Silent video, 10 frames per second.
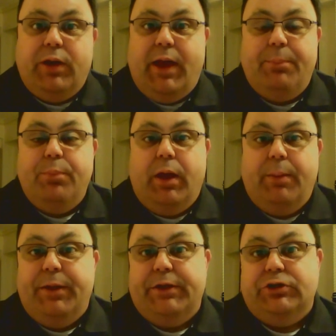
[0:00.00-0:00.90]

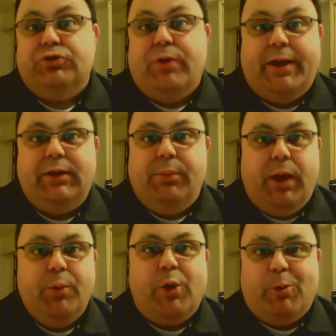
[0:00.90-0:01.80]
not being distracted
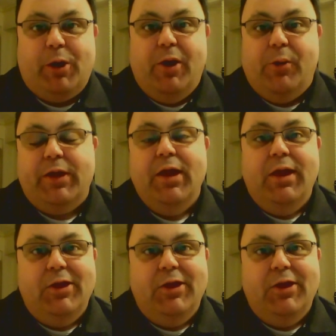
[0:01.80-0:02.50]
by where we're going.